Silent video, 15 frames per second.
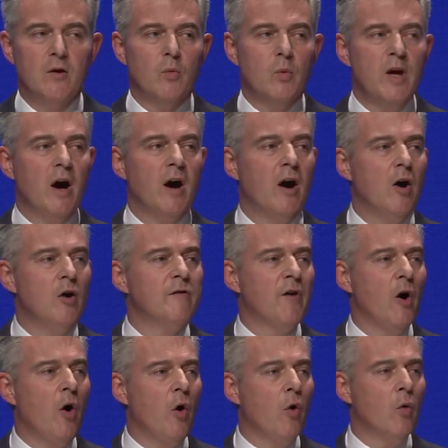We are
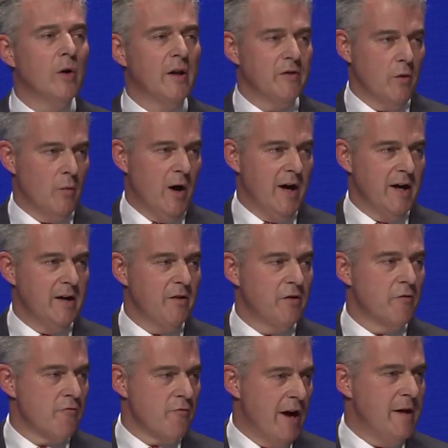overhauling the way
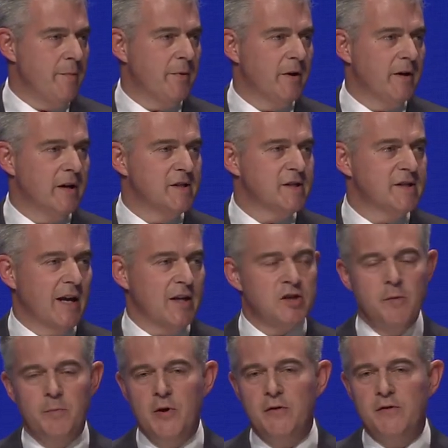that rape and
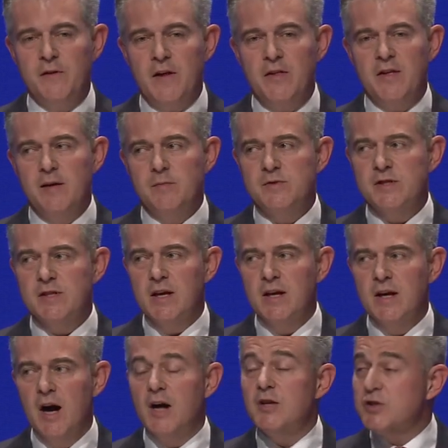sexual abuse victims
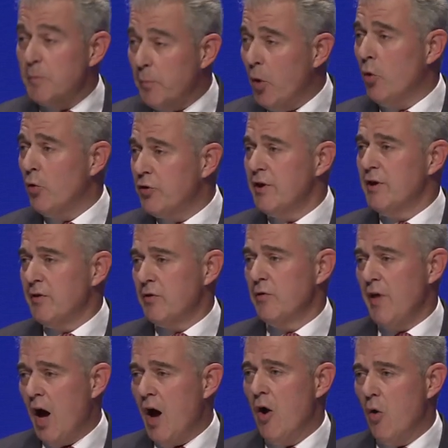are supported through
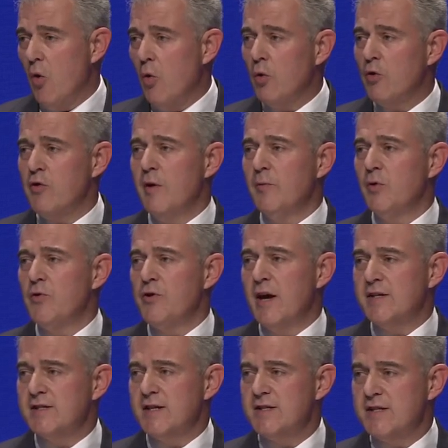the whole criminal
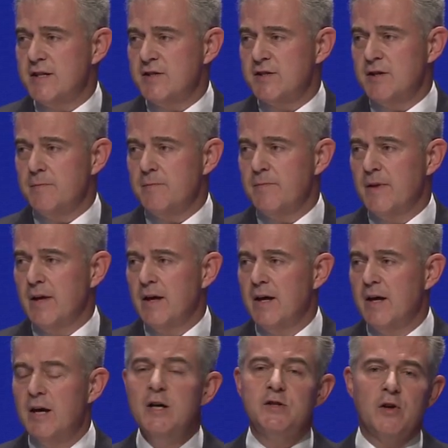justice system
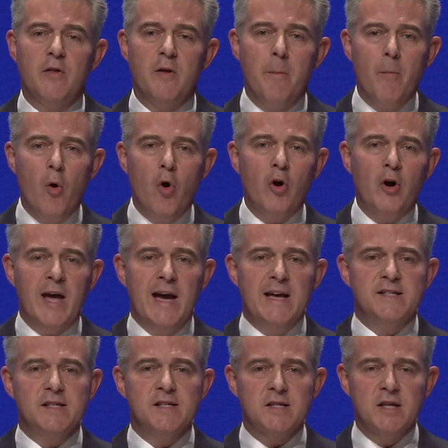so that more
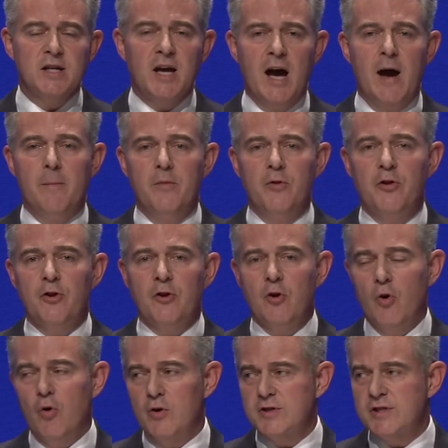cases can come to
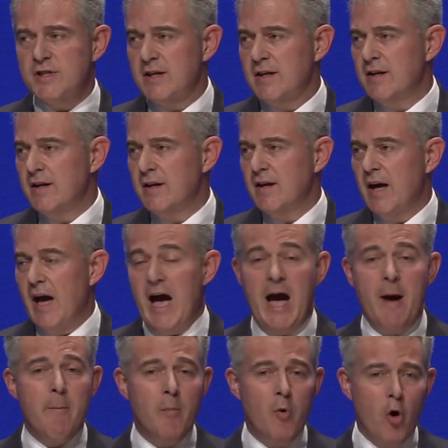court
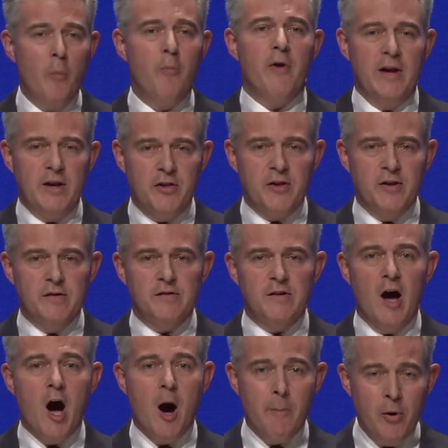and more
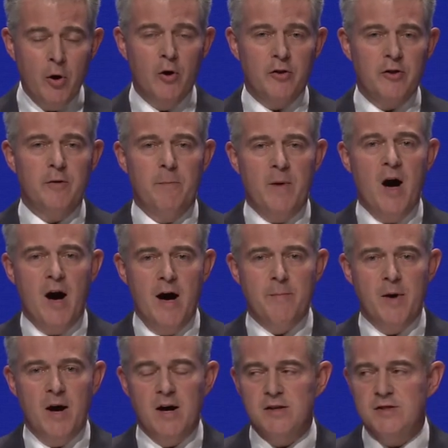predators are put behind
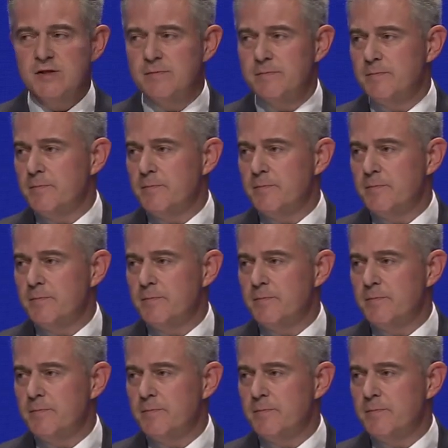bars.